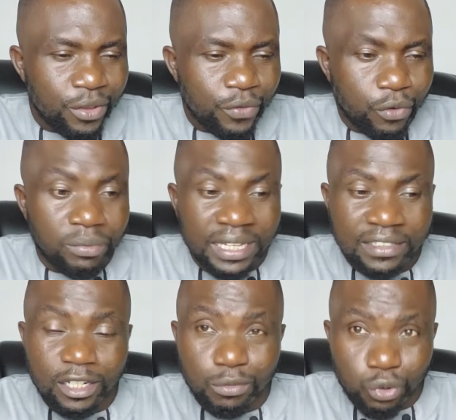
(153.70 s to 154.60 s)
from
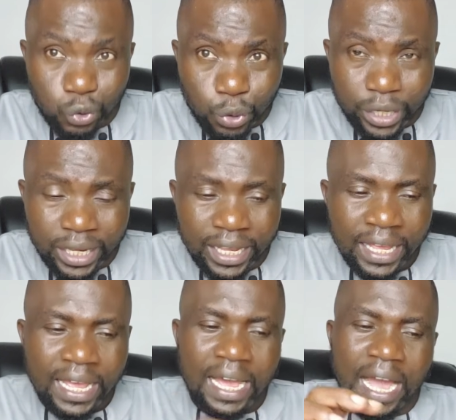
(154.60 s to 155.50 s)
Justin Muturi
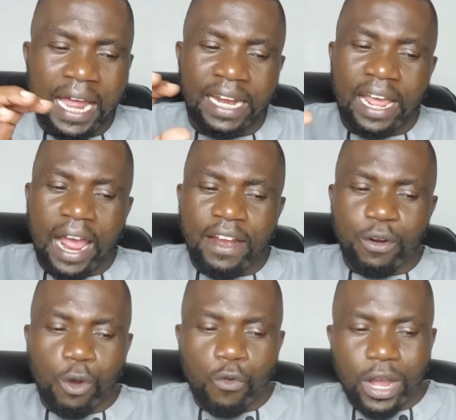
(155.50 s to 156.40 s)
and hand
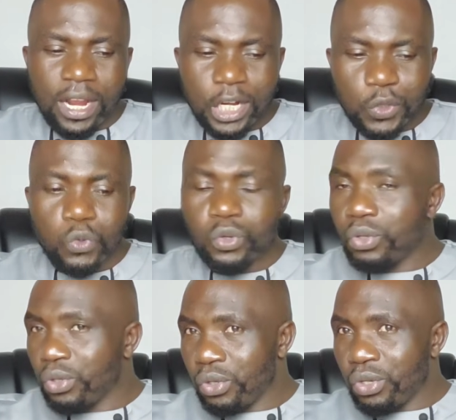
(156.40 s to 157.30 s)
over to
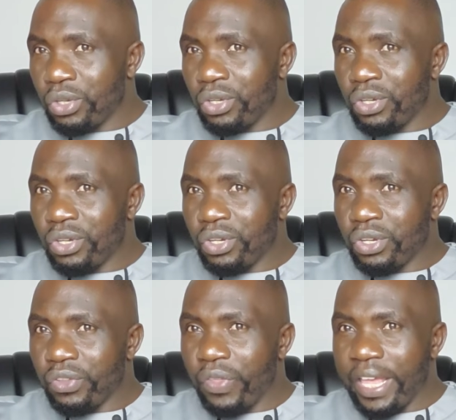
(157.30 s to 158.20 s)

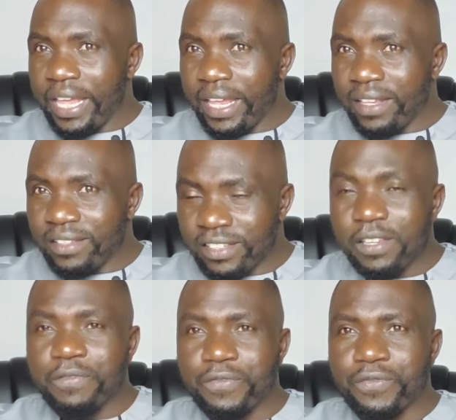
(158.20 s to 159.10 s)
the
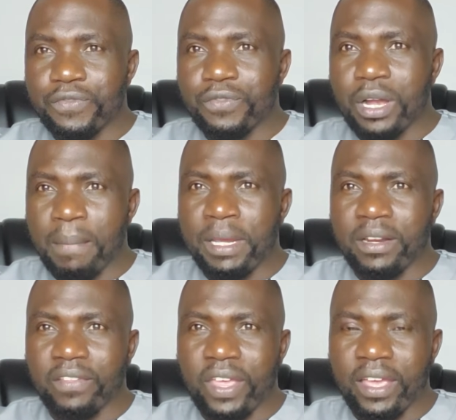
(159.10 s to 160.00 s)
chief,
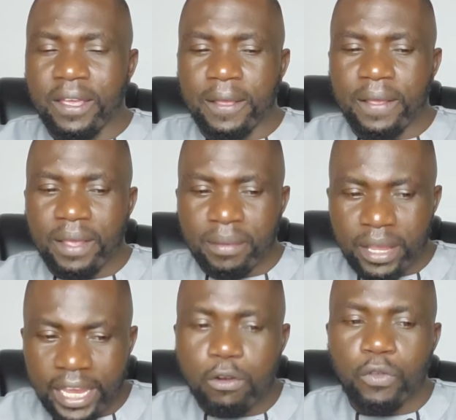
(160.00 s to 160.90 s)
the
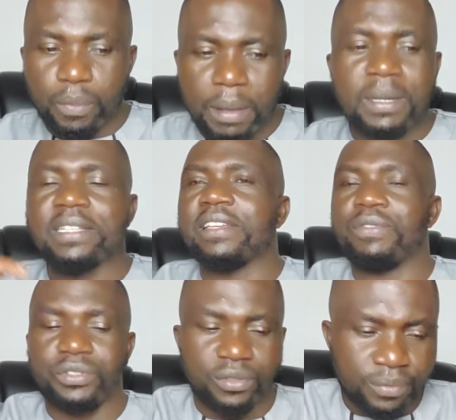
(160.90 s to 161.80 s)
head of the public
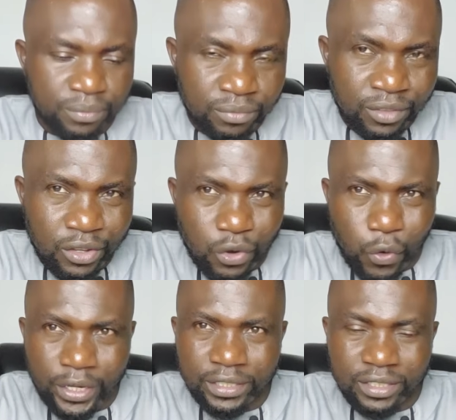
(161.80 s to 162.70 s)
service,
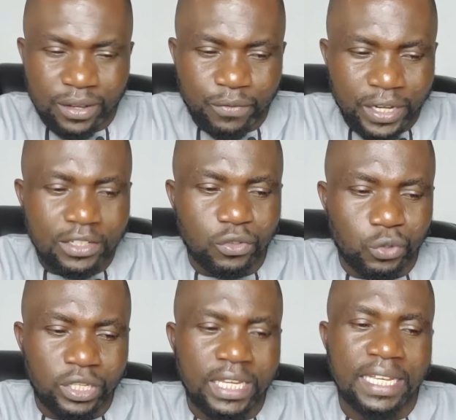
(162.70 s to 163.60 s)
who is Felix
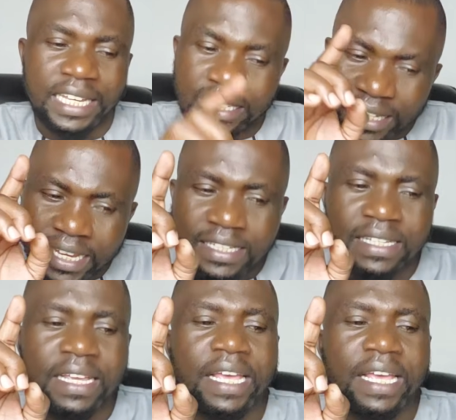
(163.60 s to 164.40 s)
Koskei. It says,